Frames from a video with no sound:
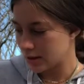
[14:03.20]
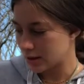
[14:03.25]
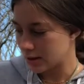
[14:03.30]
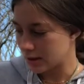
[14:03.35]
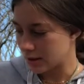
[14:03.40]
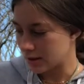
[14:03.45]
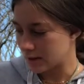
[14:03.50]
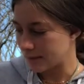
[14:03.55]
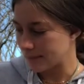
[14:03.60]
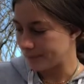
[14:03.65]

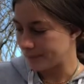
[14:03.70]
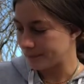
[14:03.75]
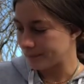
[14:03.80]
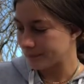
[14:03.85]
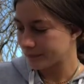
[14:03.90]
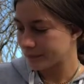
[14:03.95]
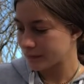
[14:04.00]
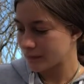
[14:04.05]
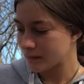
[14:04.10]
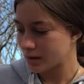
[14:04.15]
um,
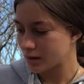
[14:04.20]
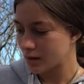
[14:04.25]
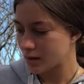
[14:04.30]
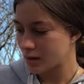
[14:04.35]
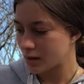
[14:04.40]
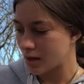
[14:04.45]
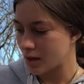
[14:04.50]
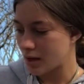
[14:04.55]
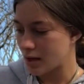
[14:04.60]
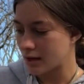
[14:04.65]

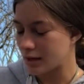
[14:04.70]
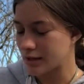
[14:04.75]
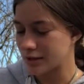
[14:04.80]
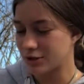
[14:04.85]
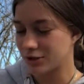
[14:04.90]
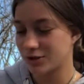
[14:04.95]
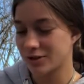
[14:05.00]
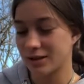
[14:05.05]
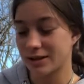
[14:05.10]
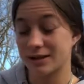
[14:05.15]
and I
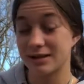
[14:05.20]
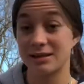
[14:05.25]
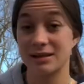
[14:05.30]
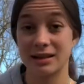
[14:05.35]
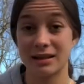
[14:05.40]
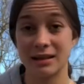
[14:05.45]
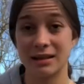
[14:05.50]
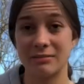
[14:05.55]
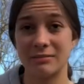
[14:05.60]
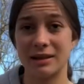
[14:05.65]
just like
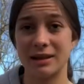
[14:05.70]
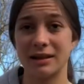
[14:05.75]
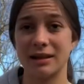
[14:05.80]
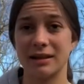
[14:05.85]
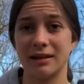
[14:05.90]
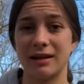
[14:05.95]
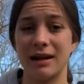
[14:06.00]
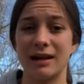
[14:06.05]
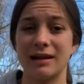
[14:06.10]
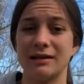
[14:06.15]
stick them in
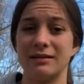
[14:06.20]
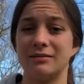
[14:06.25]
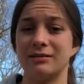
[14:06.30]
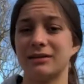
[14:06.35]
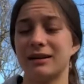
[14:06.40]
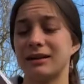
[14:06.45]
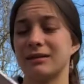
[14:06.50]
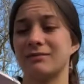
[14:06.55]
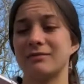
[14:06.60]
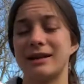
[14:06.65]
there and it
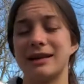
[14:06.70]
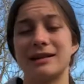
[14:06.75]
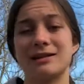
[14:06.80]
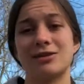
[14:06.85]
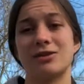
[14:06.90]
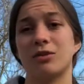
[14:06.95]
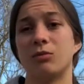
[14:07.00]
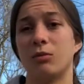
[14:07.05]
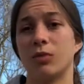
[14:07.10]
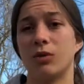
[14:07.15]
like make it
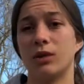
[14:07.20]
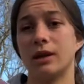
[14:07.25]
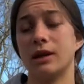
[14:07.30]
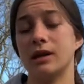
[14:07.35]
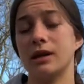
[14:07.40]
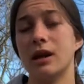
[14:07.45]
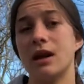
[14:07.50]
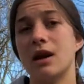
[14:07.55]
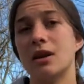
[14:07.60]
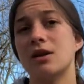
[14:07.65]
so bulky
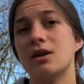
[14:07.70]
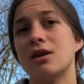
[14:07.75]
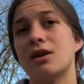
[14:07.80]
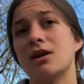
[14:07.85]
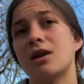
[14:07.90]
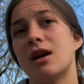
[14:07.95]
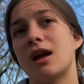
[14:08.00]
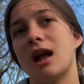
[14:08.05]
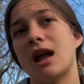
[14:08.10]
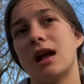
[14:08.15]

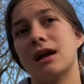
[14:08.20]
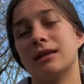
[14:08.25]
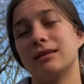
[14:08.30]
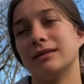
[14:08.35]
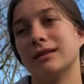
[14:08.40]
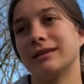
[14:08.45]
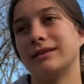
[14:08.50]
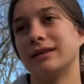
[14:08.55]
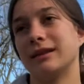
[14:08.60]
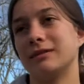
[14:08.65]
and
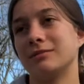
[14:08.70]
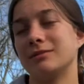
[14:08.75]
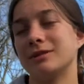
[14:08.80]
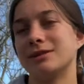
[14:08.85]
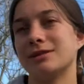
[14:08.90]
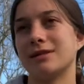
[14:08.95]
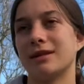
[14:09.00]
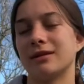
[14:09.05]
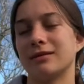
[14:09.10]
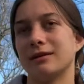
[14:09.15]
like I'd be
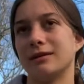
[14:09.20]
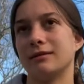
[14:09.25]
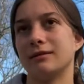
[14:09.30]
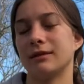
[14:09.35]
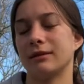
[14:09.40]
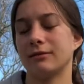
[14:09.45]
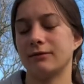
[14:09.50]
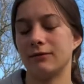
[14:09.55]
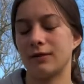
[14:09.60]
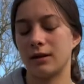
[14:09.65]
scared they
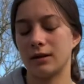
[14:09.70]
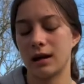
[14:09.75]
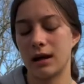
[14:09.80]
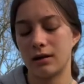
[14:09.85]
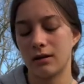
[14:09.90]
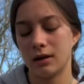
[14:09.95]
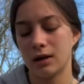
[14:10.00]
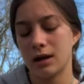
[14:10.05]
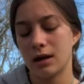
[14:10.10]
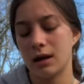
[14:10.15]
like fall out
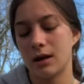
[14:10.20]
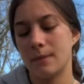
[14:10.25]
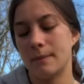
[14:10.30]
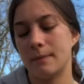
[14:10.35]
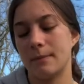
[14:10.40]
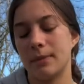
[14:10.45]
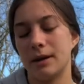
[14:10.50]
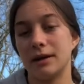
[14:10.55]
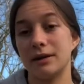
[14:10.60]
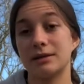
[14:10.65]

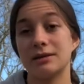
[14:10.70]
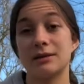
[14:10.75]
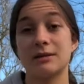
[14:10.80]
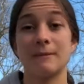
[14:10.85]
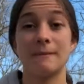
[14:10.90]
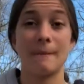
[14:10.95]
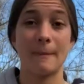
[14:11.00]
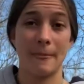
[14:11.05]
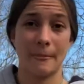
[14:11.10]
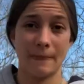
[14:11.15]
but
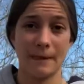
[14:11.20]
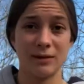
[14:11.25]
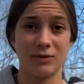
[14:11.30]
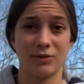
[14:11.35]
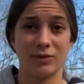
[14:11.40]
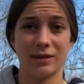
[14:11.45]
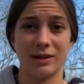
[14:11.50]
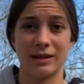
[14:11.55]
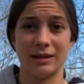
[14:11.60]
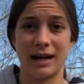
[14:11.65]
it's
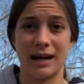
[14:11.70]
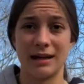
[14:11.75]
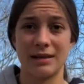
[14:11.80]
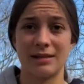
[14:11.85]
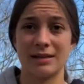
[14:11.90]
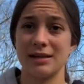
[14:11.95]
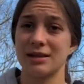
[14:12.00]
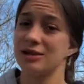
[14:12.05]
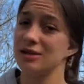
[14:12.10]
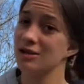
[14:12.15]
really
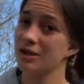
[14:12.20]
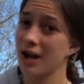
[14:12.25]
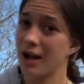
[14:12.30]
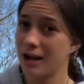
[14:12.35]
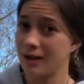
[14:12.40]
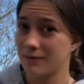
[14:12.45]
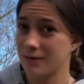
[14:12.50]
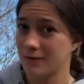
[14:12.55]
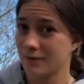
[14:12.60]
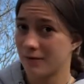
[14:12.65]
nice to not
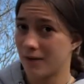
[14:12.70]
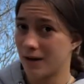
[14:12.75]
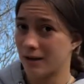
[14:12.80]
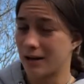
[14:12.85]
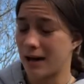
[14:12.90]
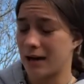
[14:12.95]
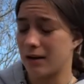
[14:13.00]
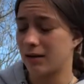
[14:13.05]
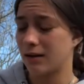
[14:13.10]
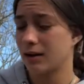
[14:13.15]
have them fall
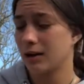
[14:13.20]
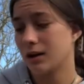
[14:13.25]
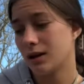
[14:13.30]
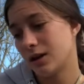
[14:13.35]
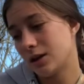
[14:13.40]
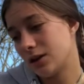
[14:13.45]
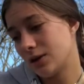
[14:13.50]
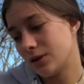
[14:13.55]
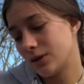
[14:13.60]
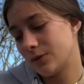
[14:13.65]
out
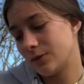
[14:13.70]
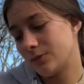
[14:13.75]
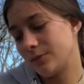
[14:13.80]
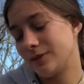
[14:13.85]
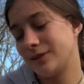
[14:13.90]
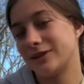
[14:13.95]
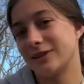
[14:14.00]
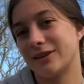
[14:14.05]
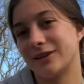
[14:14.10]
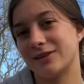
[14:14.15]

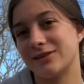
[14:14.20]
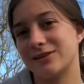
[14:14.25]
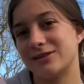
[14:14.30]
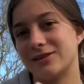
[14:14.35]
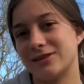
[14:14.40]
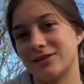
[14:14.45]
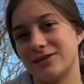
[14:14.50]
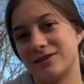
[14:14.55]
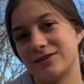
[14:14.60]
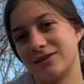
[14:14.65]
because
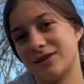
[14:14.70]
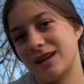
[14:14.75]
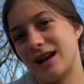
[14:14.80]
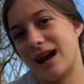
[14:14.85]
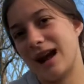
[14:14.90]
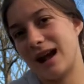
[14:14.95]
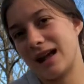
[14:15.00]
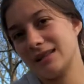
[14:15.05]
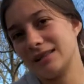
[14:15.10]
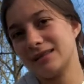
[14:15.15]
it
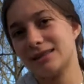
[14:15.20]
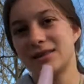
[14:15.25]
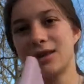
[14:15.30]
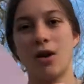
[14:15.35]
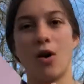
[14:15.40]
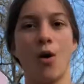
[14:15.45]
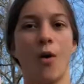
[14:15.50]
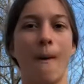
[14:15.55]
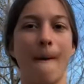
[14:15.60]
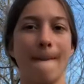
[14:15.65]
has
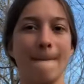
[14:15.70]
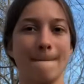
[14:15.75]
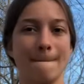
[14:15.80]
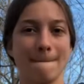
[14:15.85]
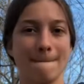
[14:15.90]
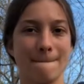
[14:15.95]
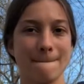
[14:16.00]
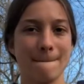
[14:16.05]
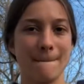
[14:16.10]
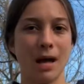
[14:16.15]

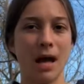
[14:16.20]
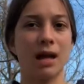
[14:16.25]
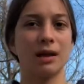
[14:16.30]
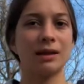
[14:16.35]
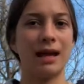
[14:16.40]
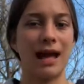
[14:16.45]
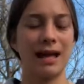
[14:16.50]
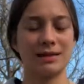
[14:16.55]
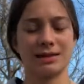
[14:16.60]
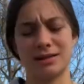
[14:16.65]

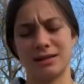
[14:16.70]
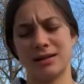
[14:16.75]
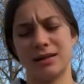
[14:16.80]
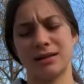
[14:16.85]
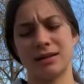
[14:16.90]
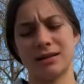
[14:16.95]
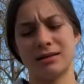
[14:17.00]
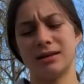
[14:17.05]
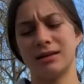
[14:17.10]
elastic